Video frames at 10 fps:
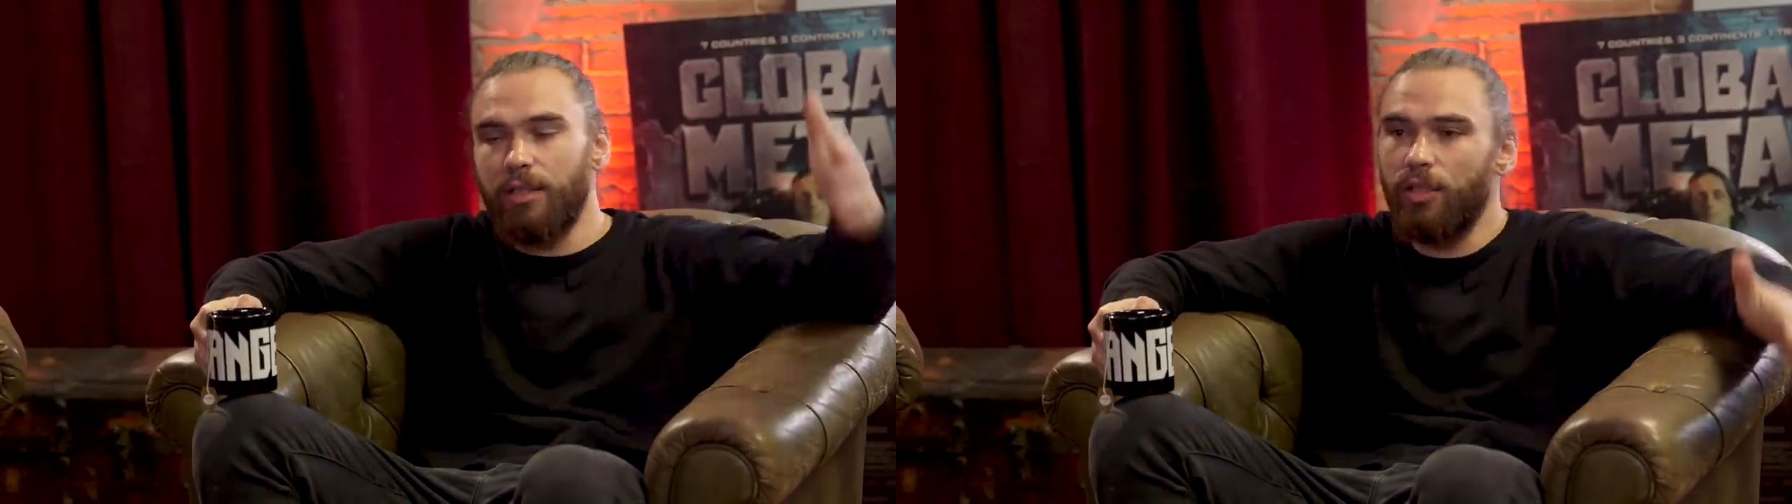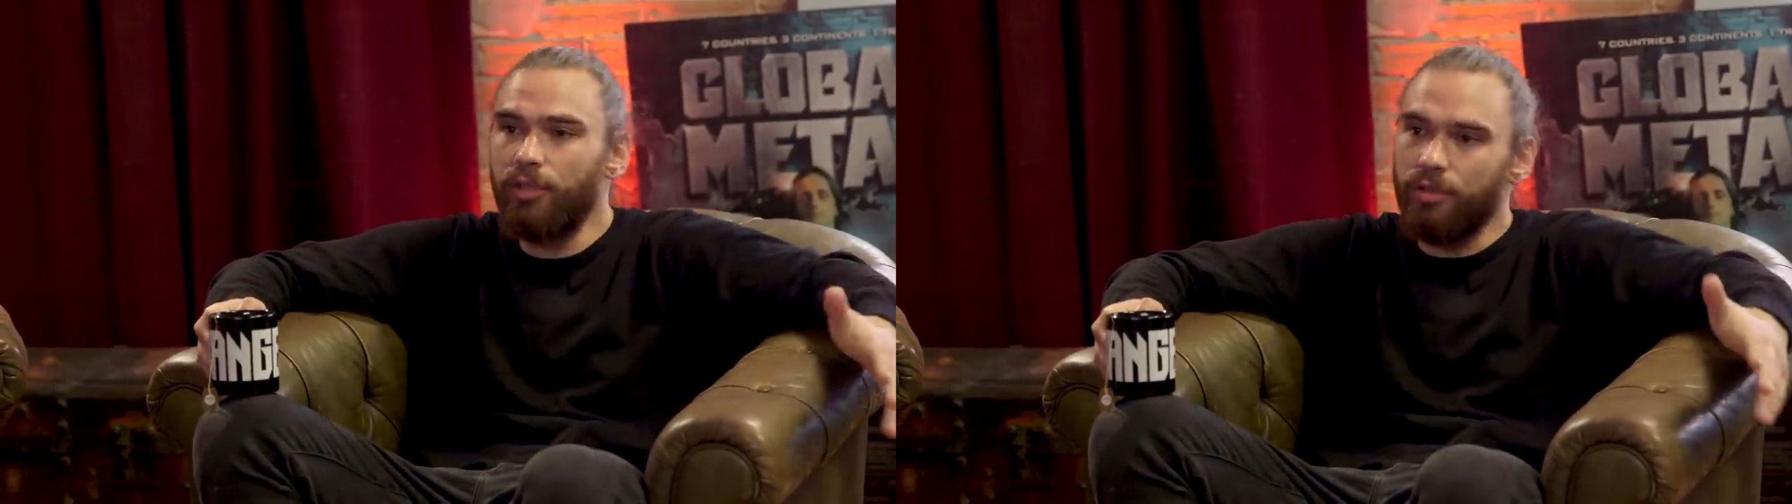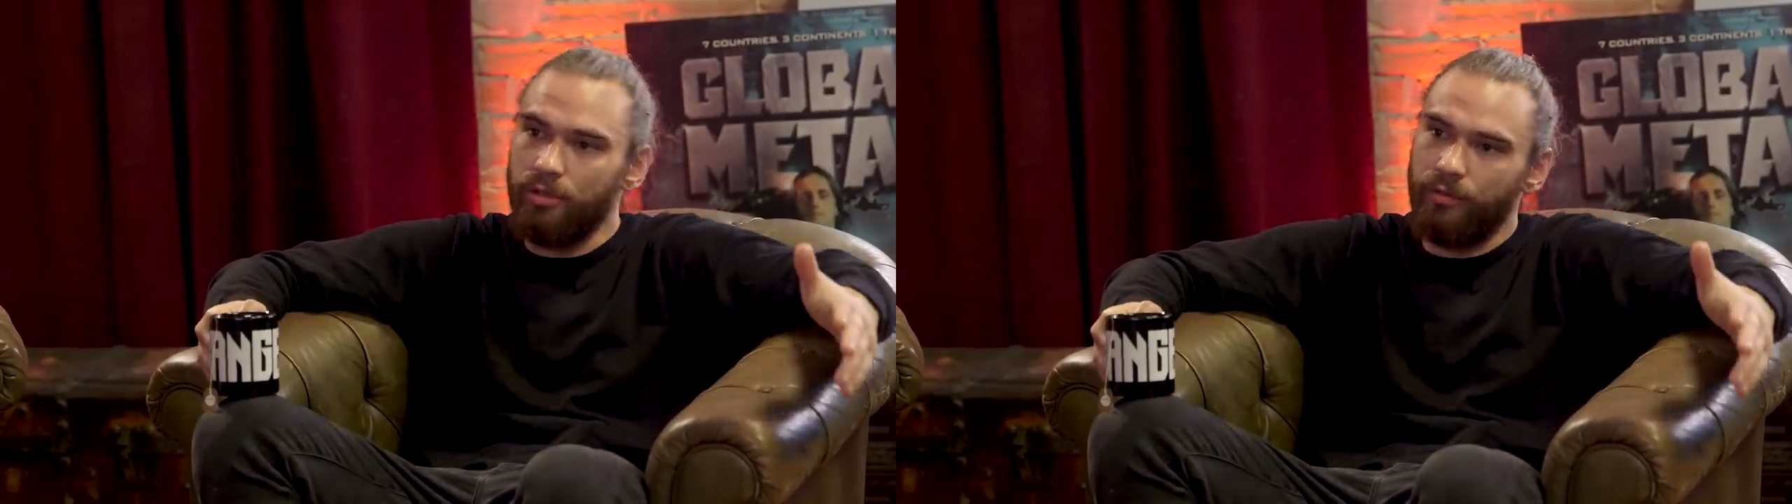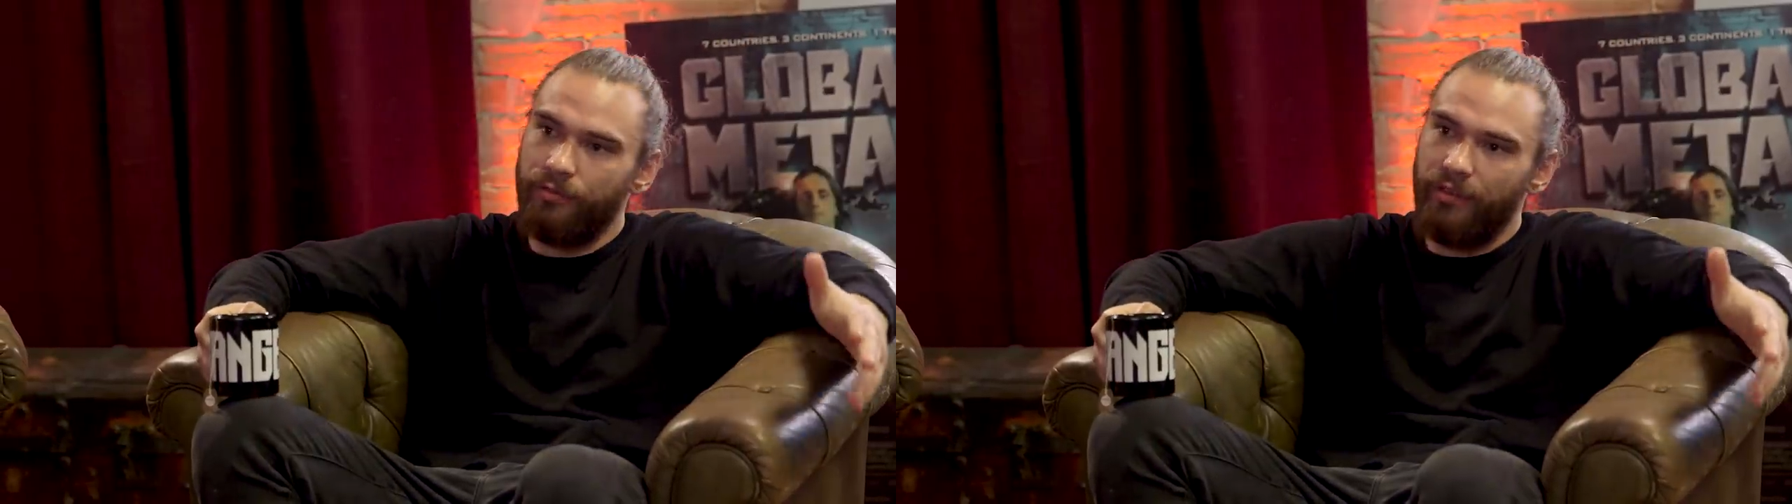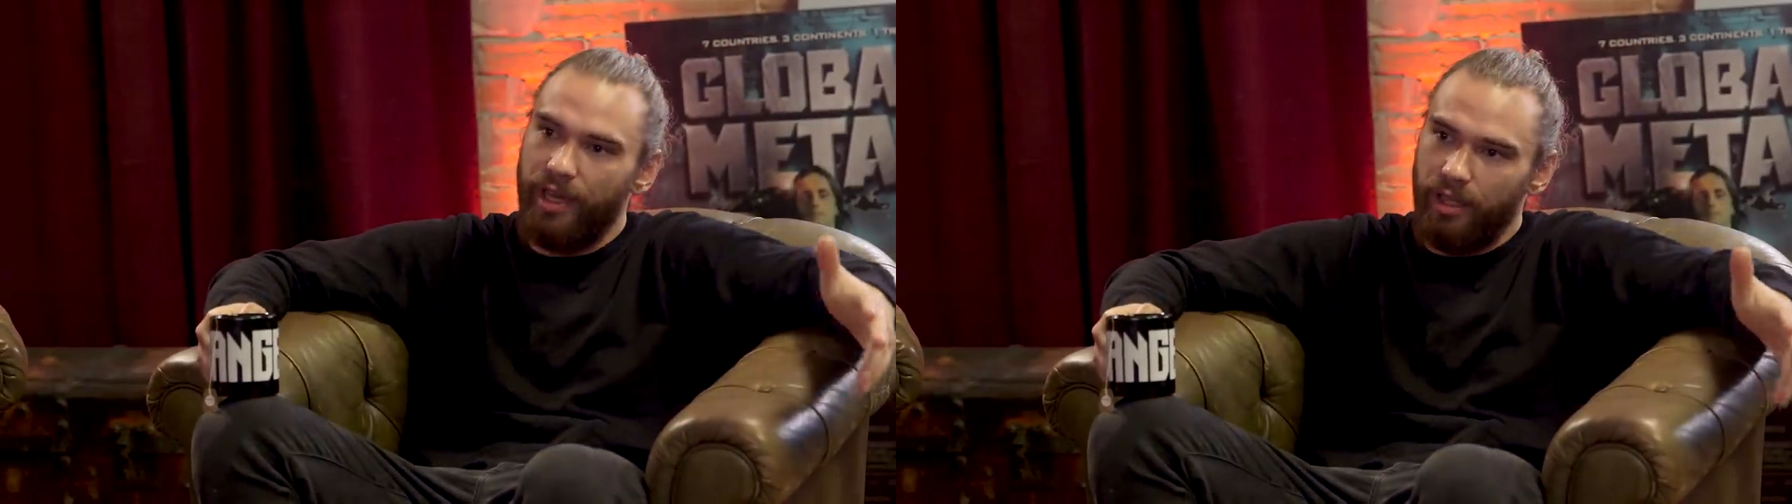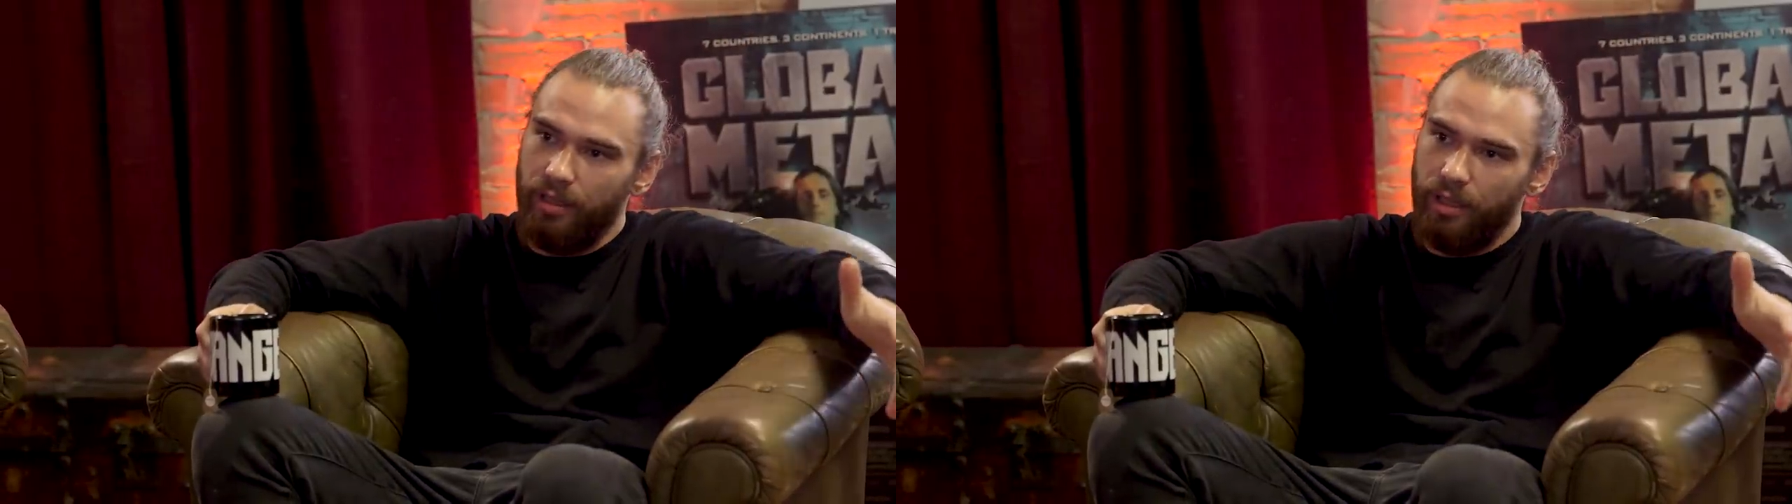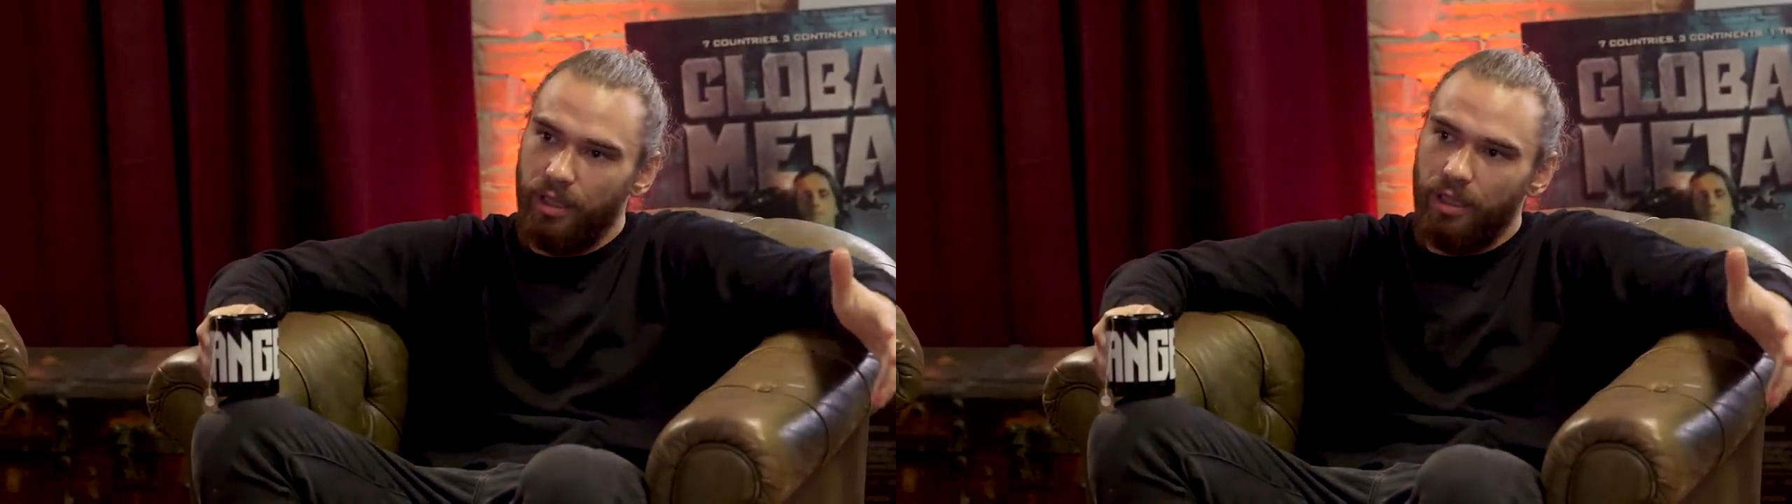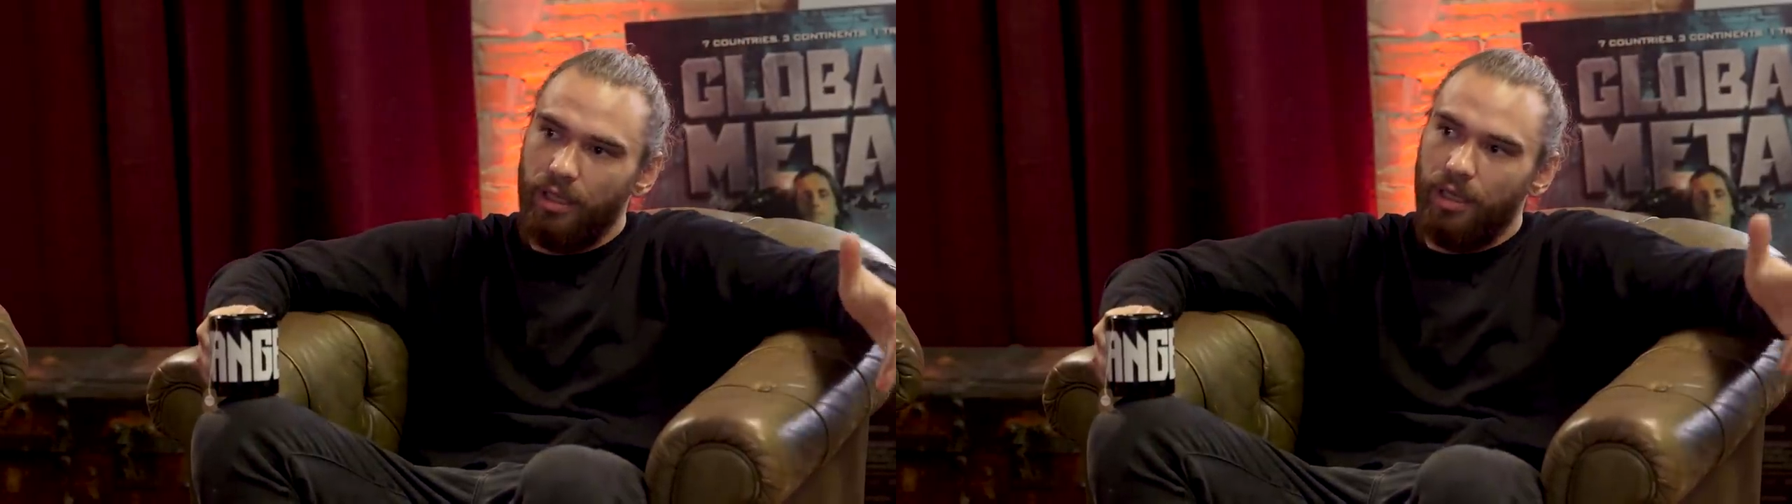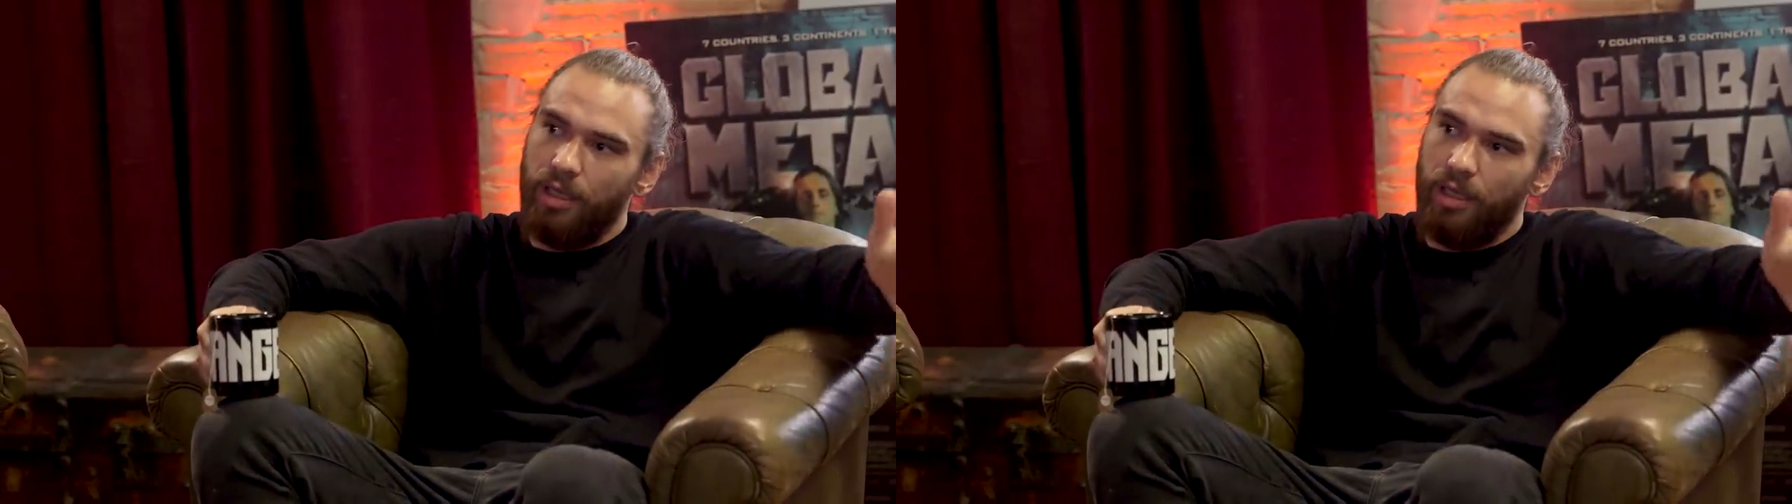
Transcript: Curtain fell, mm-hmm.